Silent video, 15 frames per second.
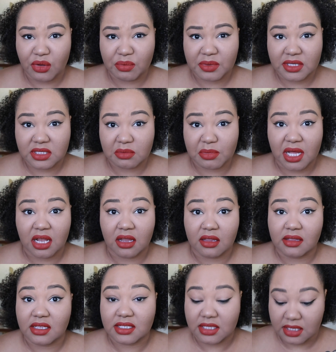I hope the smell
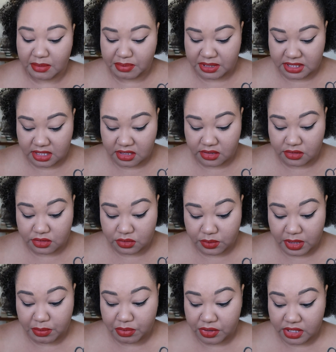on this lipstick goes
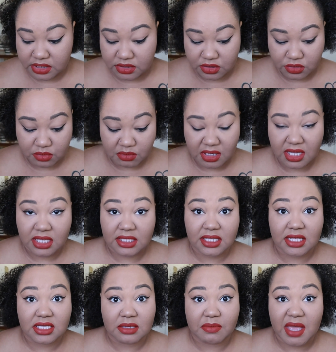away pretty soon because
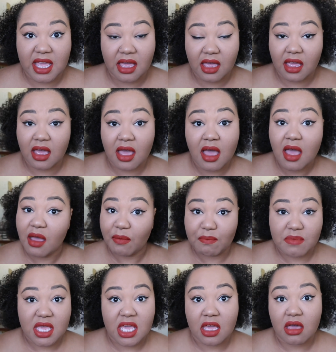it's making
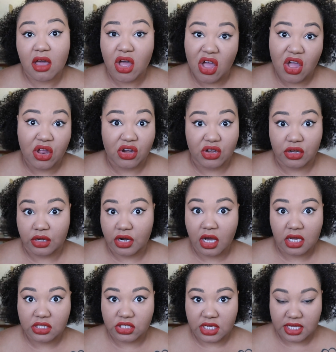me
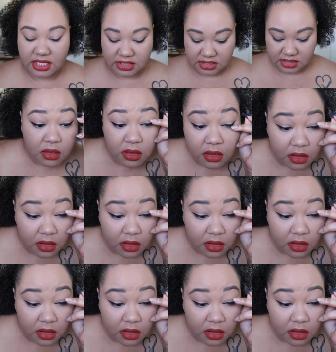nauseous.